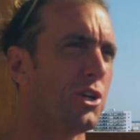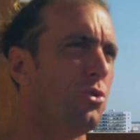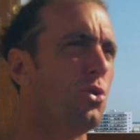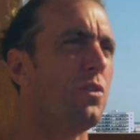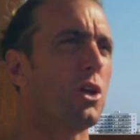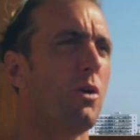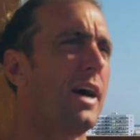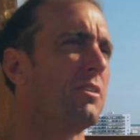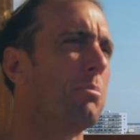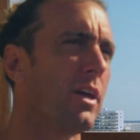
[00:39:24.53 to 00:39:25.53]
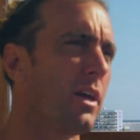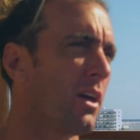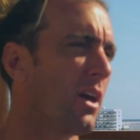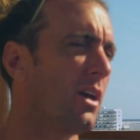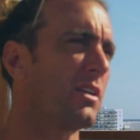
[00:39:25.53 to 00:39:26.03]
You knew that you had to
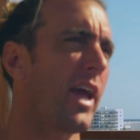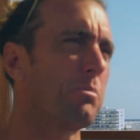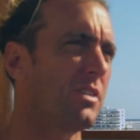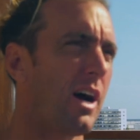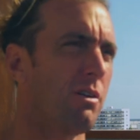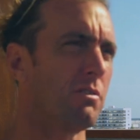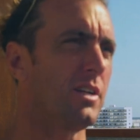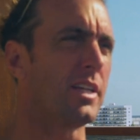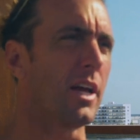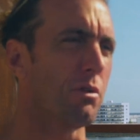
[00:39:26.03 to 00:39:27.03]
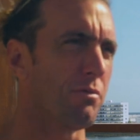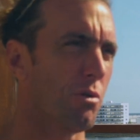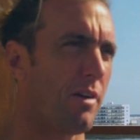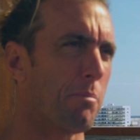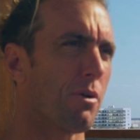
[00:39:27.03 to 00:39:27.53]
be in Cape Town at the end of
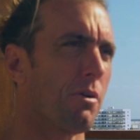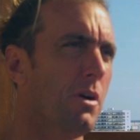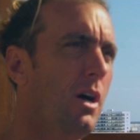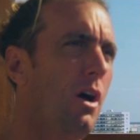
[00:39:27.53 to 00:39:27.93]
November.